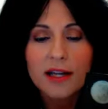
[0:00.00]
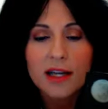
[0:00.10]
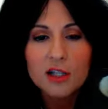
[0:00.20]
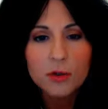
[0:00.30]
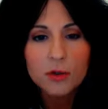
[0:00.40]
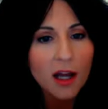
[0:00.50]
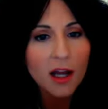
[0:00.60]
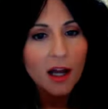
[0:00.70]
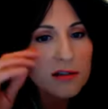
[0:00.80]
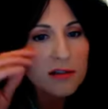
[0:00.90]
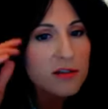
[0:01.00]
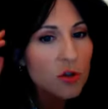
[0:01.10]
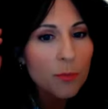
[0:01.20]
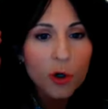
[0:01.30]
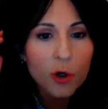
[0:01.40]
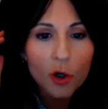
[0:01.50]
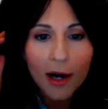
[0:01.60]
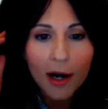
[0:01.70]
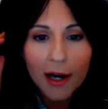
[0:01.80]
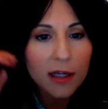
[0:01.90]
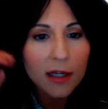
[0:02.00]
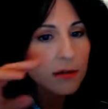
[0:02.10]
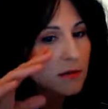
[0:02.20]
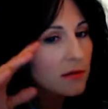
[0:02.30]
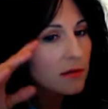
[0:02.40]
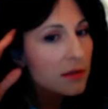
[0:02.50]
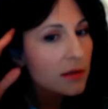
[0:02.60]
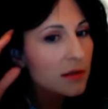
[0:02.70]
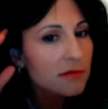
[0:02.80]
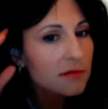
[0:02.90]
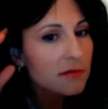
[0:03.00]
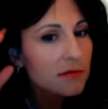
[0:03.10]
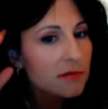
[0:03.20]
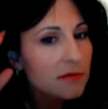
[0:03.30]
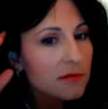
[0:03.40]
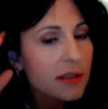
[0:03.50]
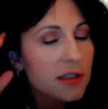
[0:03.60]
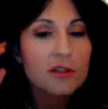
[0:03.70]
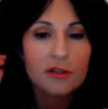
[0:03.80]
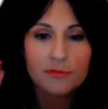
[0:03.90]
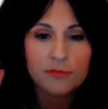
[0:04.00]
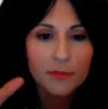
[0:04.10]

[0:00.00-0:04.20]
It's really not super gray because it's just,